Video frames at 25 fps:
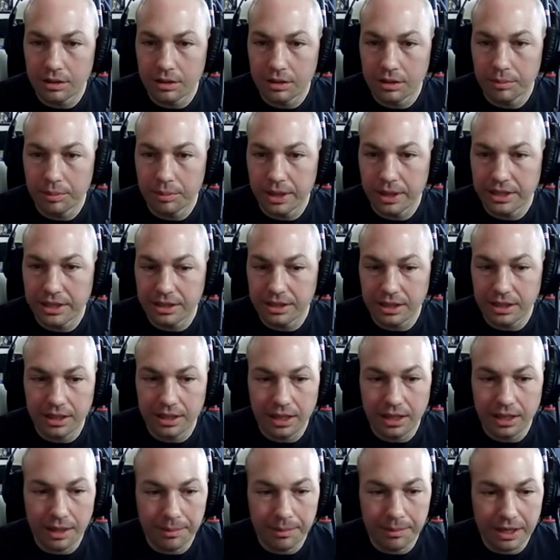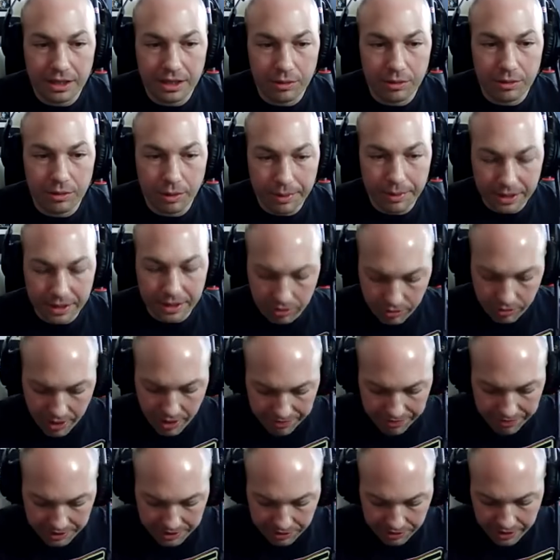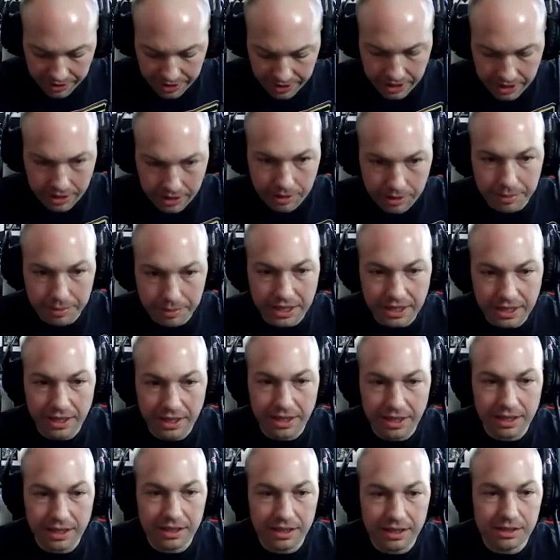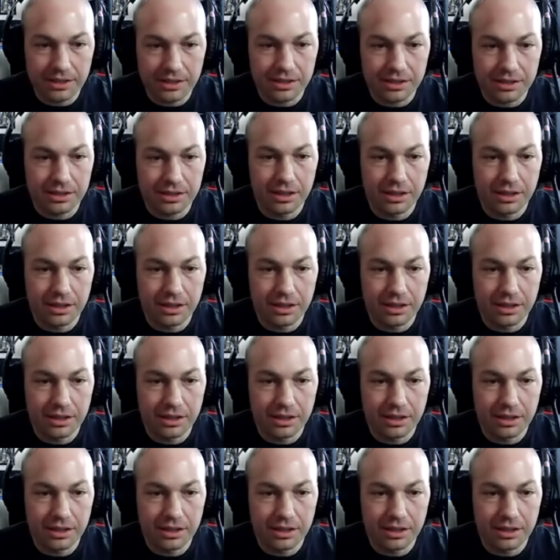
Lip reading: But I'm not going to worry about the graphics right now, because